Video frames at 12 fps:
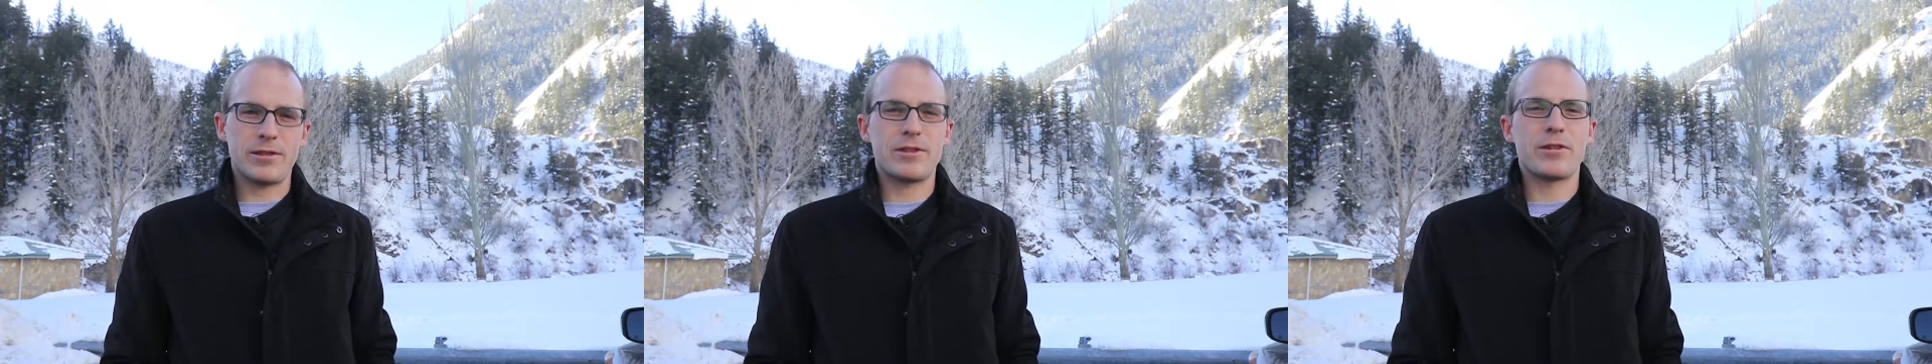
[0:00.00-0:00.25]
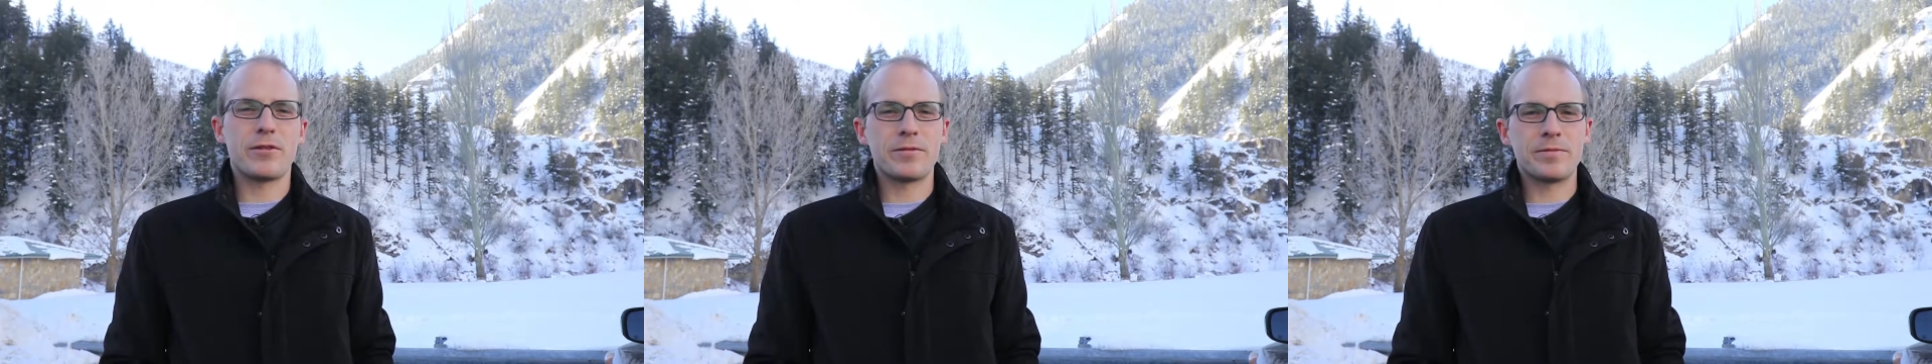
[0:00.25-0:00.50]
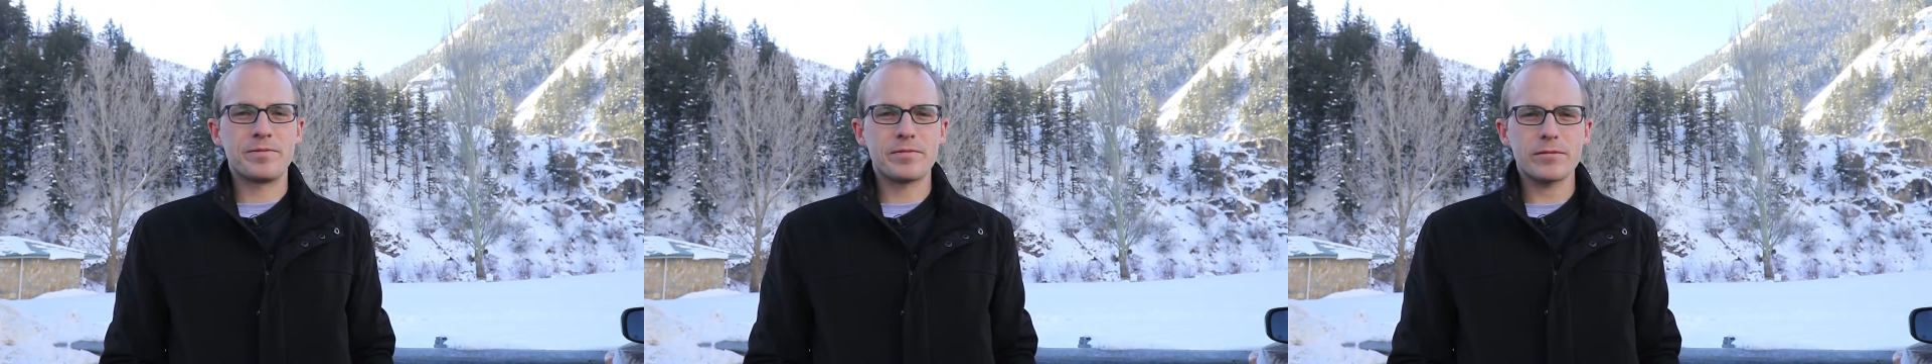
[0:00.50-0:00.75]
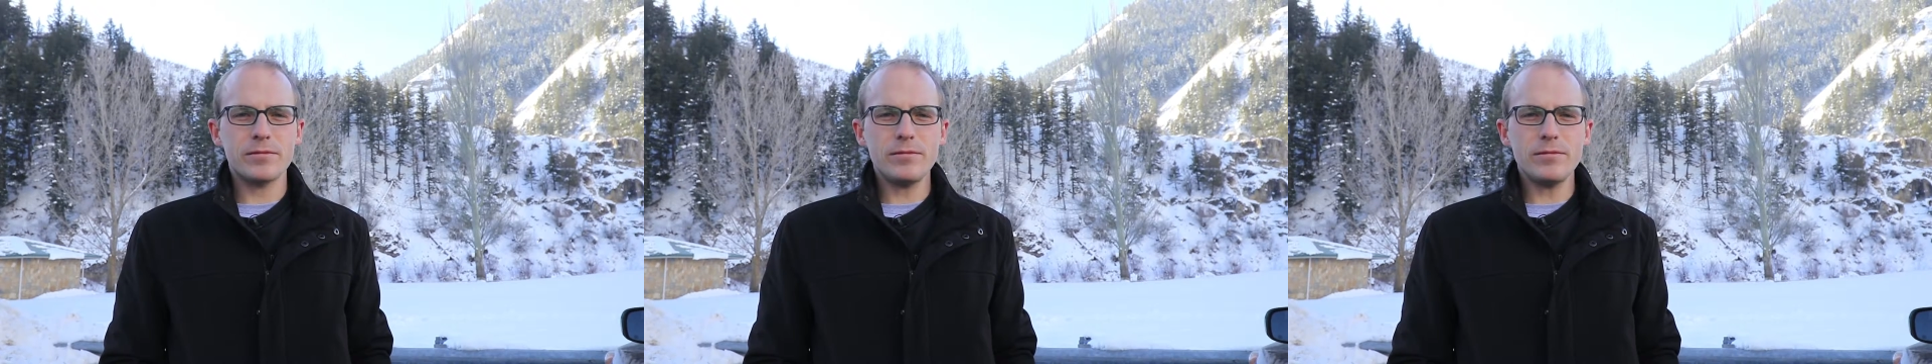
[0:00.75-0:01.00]
So
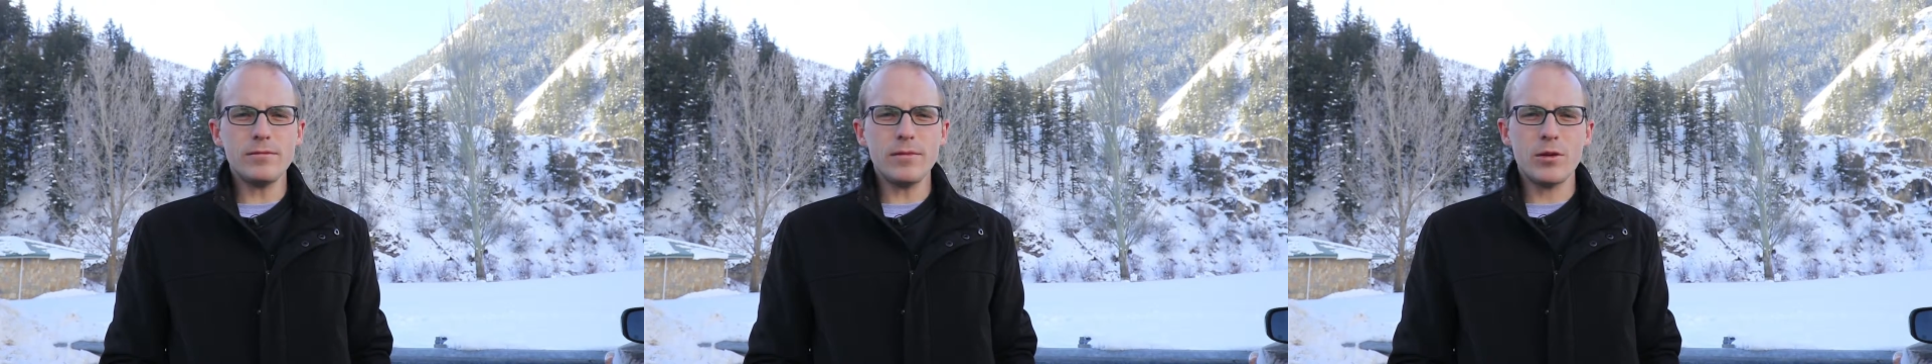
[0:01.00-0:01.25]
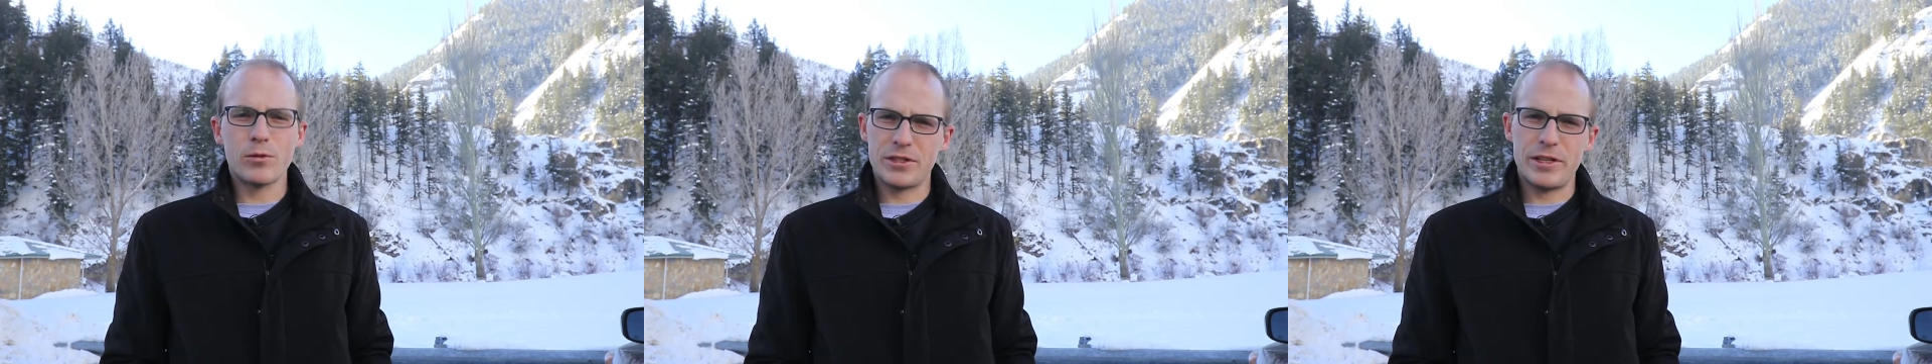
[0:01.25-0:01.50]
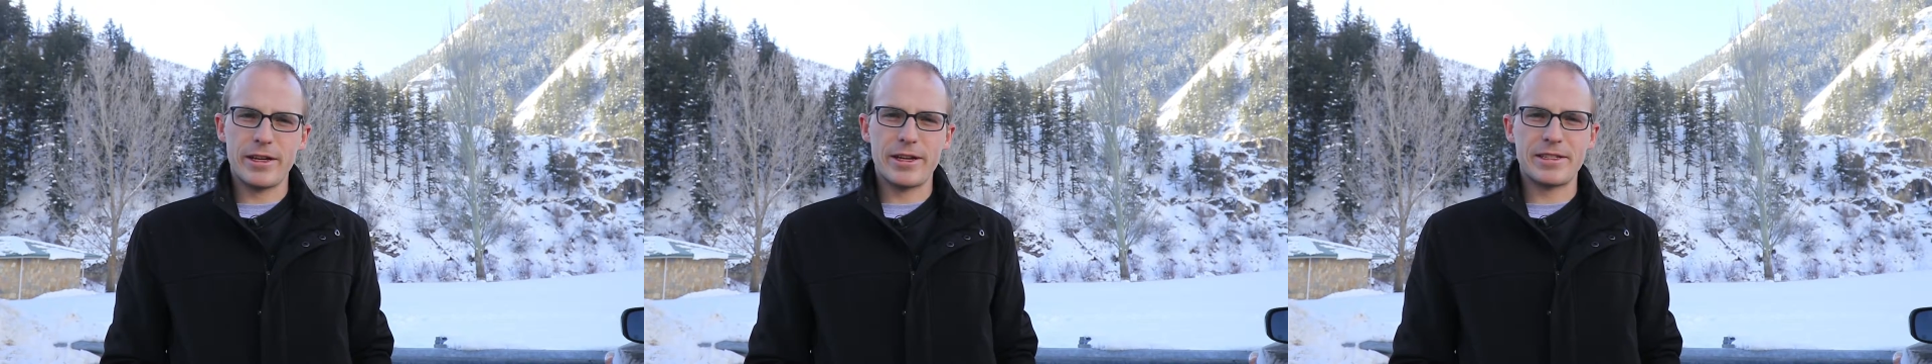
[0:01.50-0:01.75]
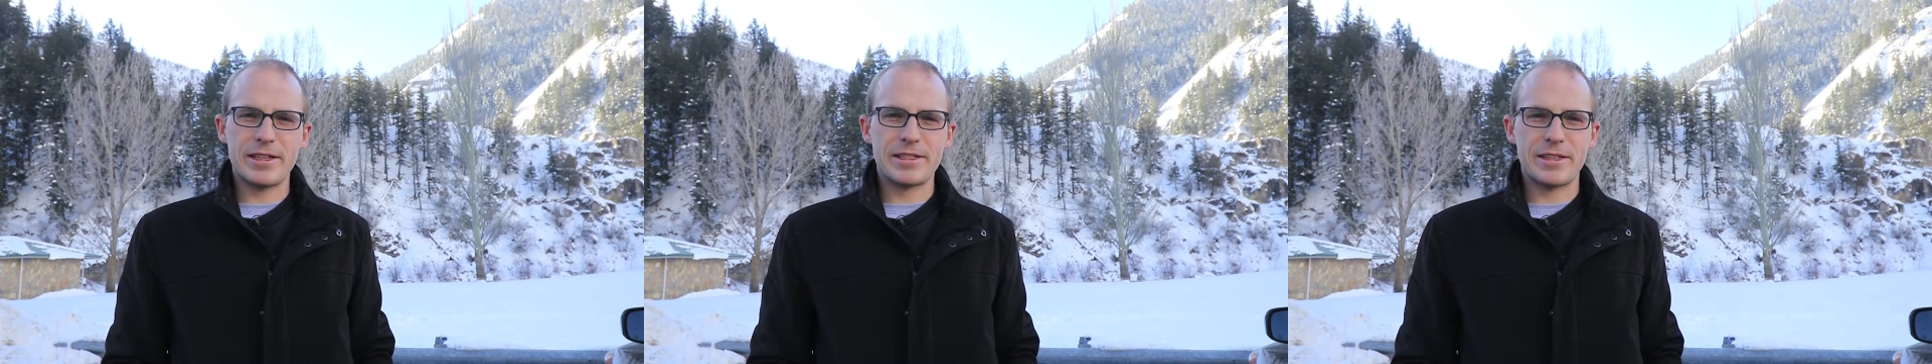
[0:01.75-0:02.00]
we'll see you
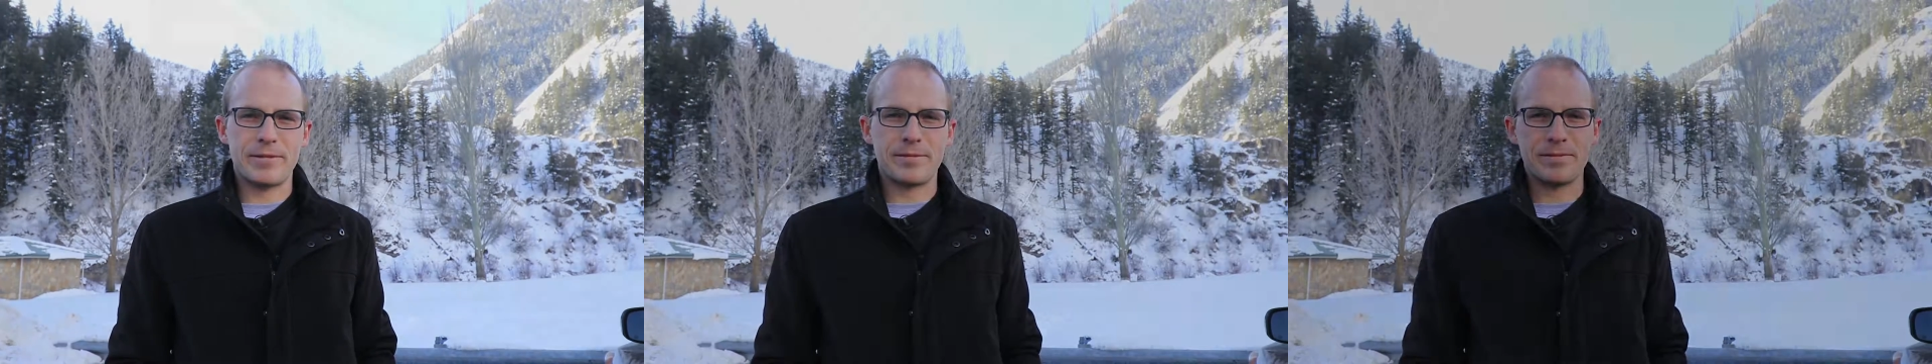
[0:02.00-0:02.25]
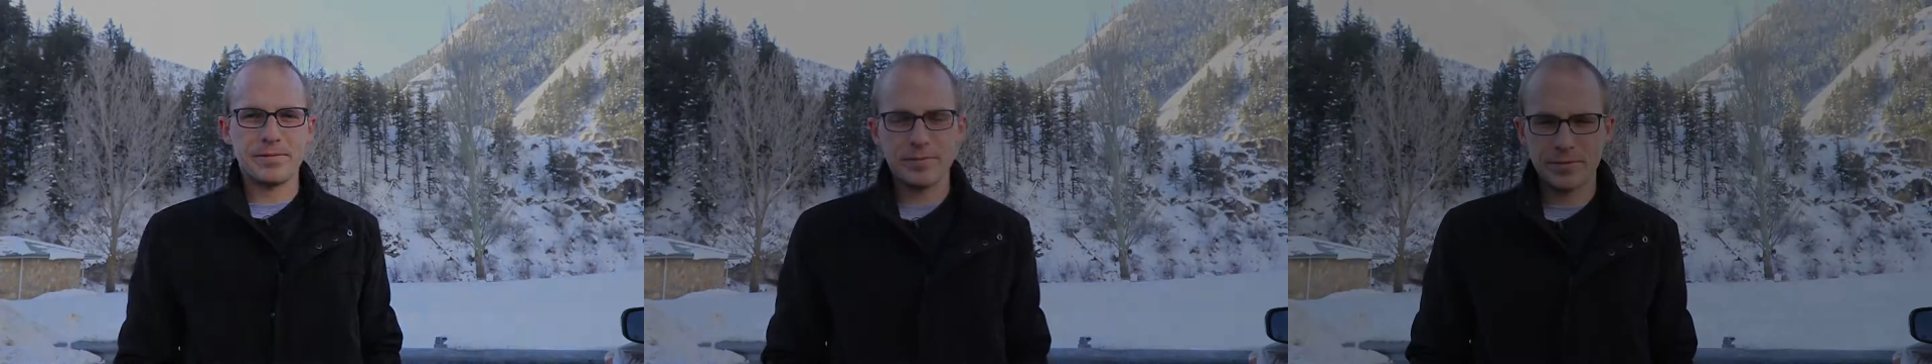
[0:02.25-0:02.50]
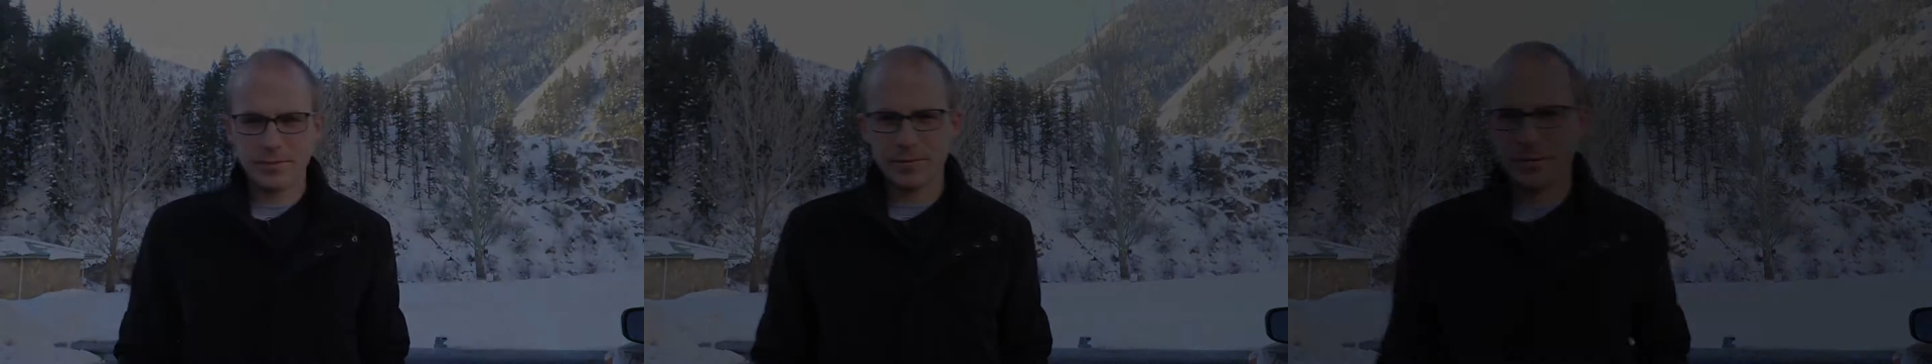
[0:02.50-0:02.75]
guys next time.